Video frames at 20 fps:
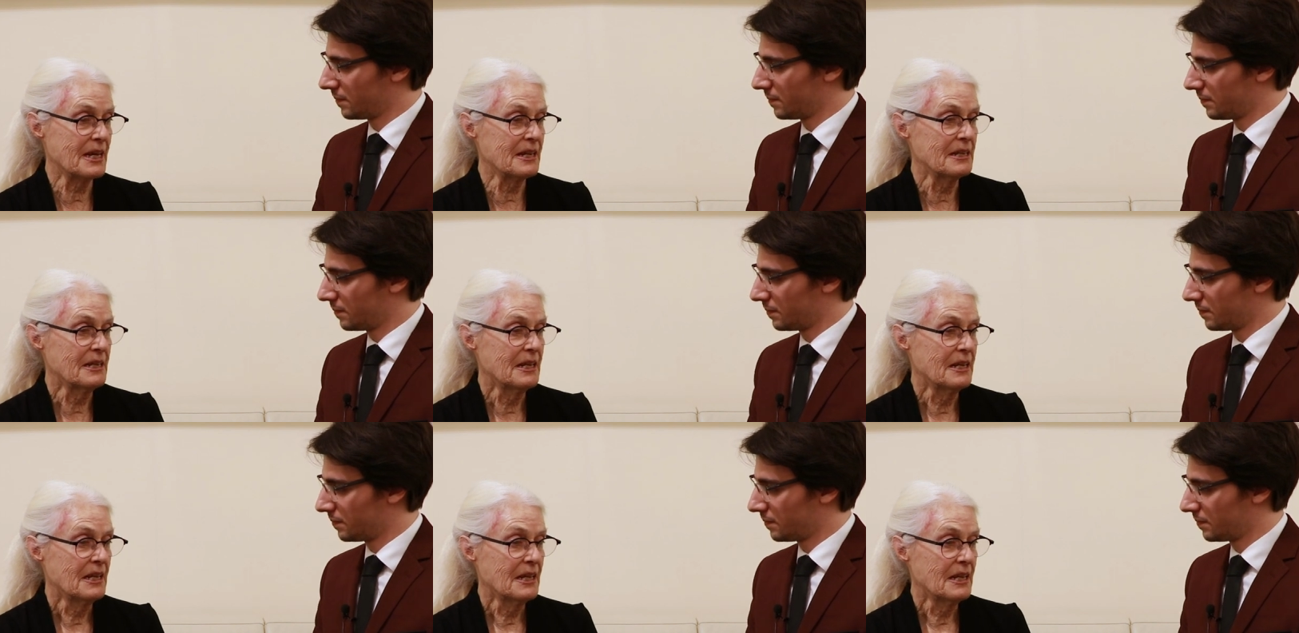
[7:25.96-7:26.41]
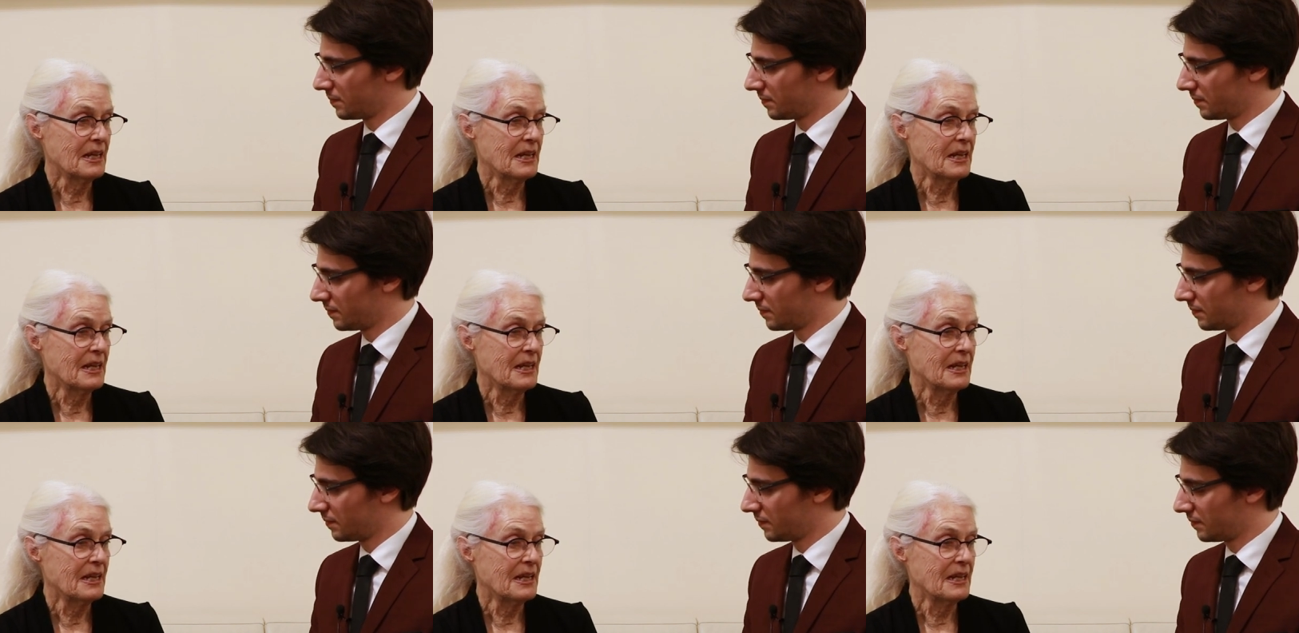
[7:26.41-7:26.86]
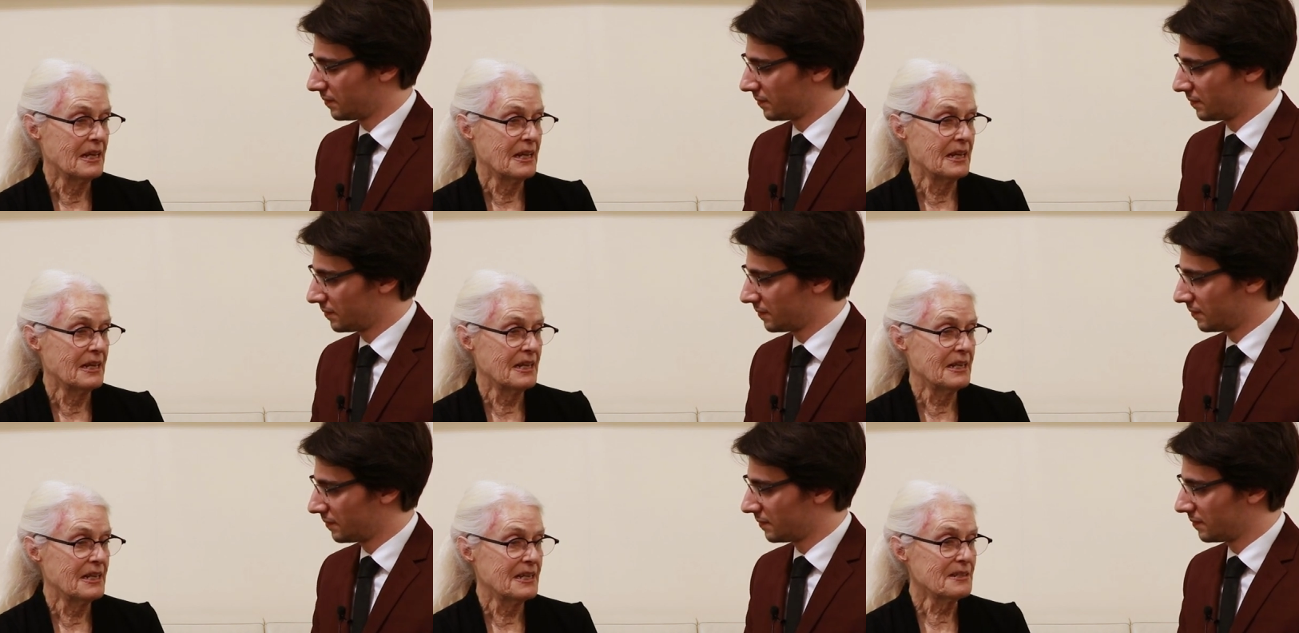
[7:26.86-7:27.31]
Speaker 1: at.
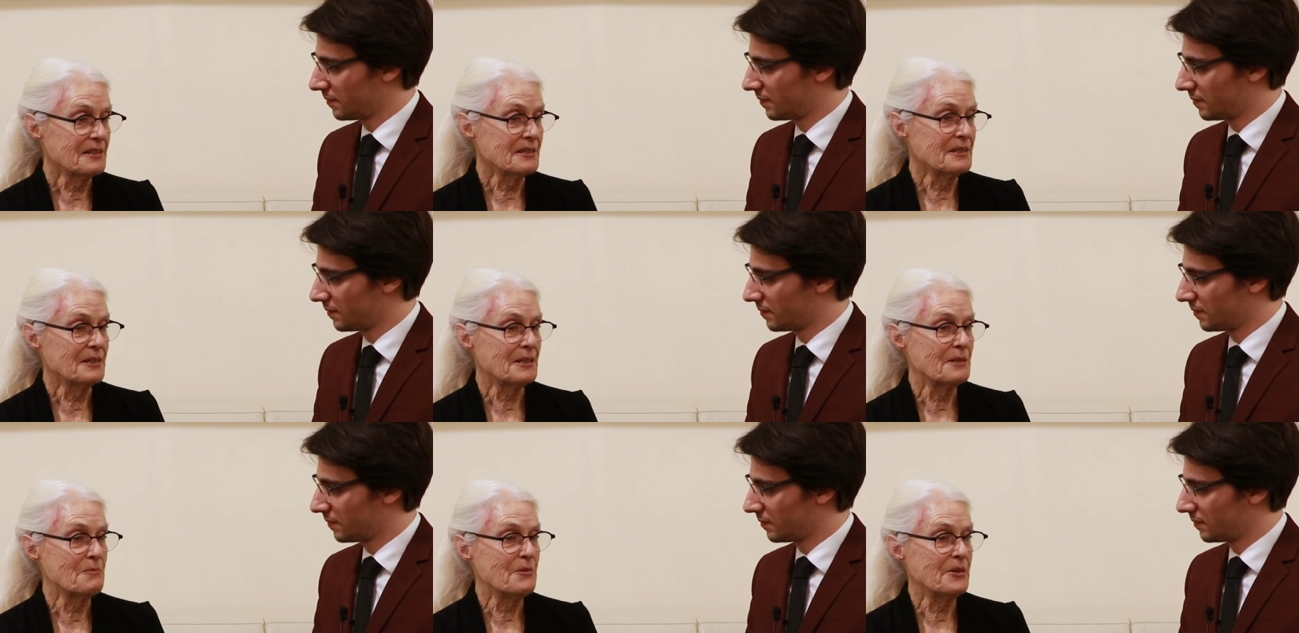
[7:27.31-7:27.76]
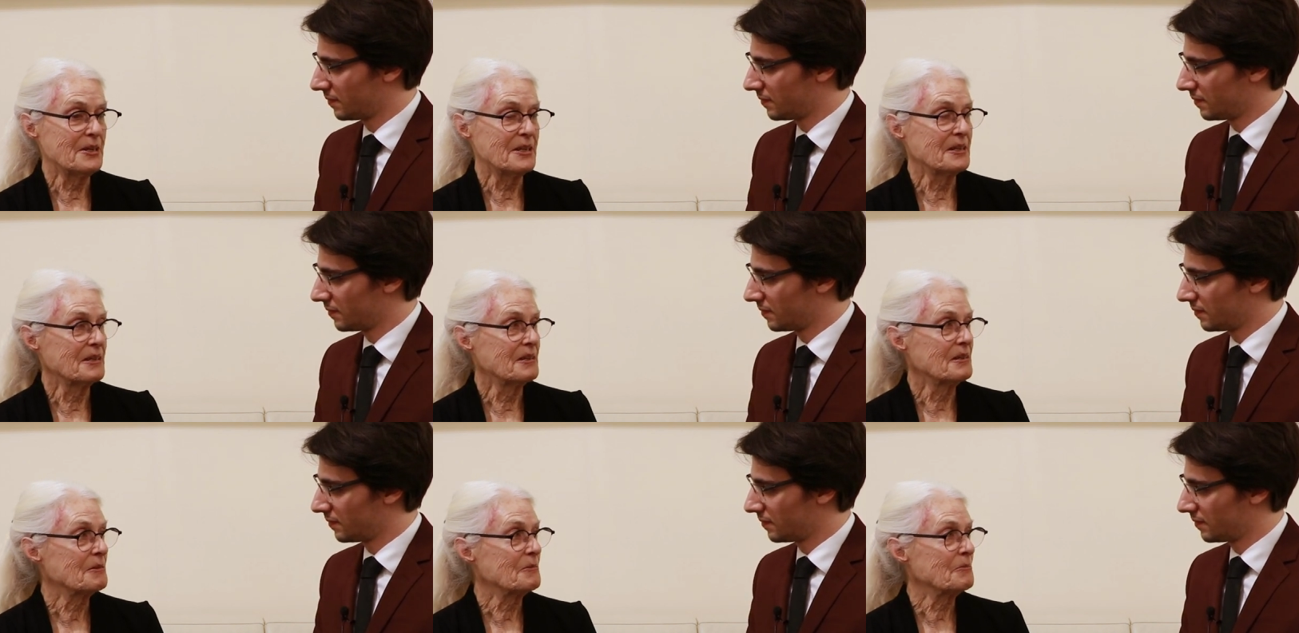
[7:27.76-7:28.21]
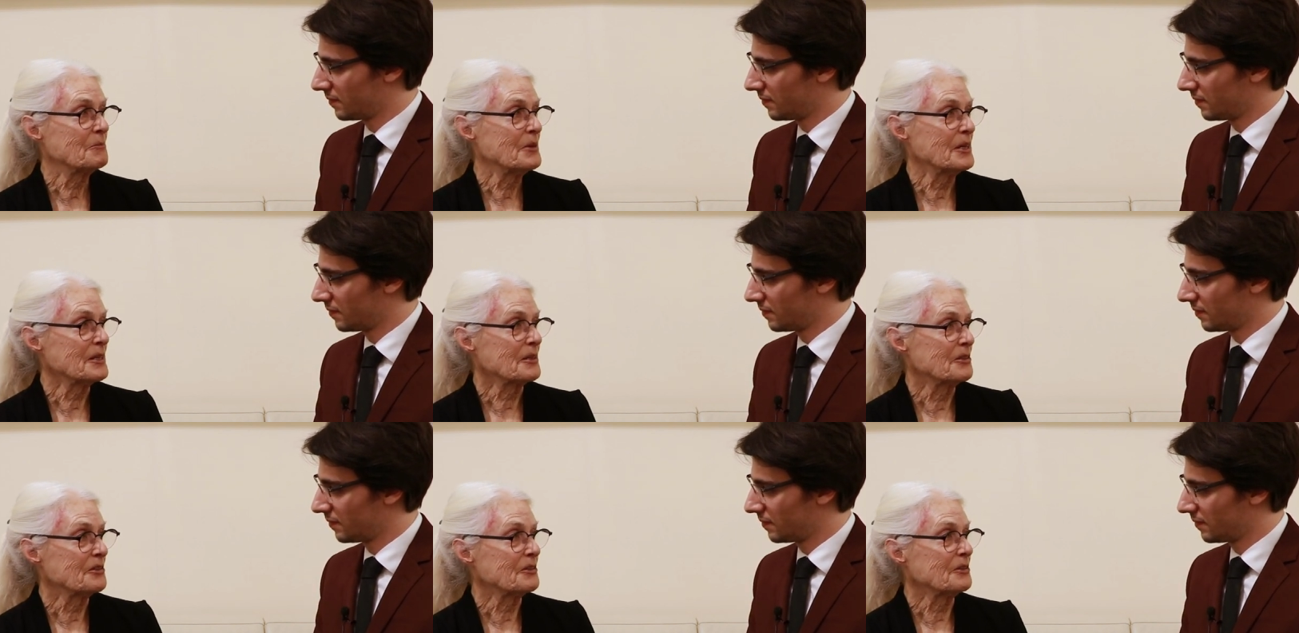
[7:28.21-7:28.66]
It isn't the big
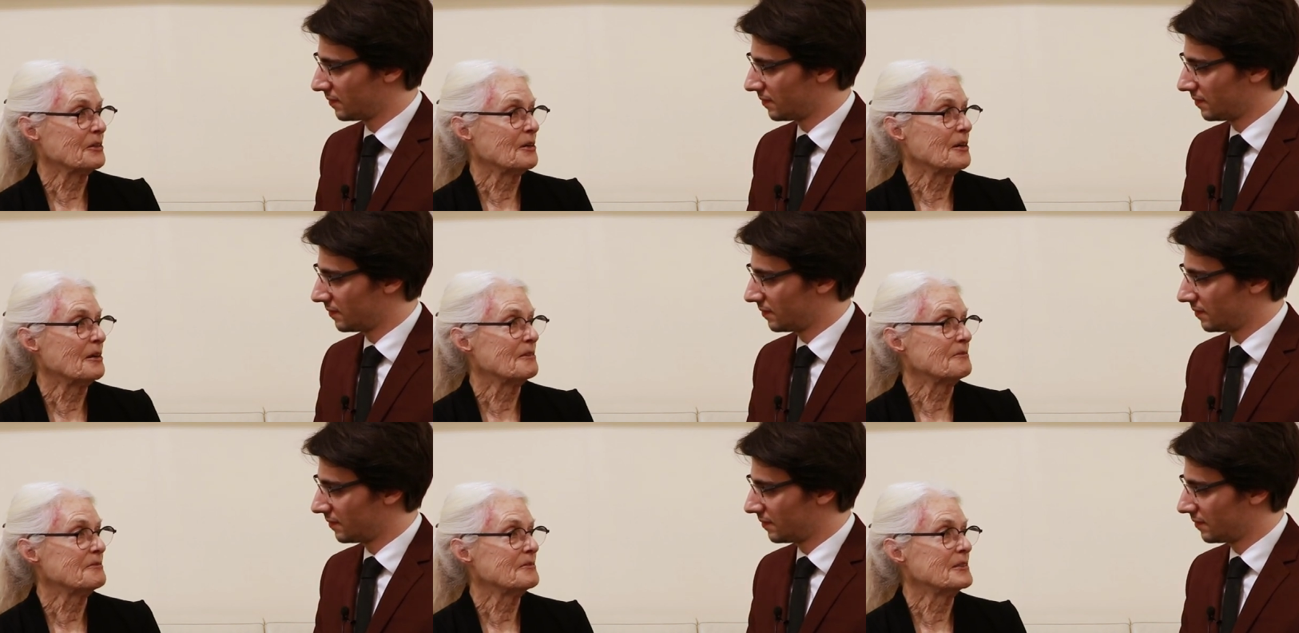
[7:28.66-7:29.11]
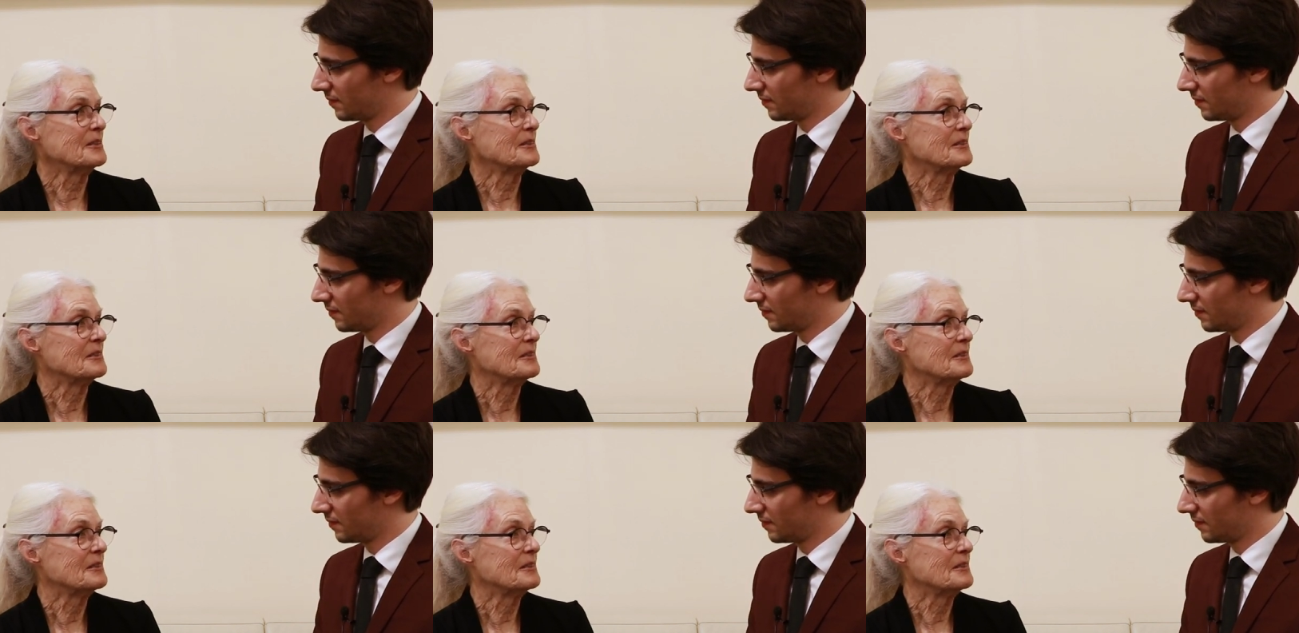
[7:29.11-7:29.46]
picture often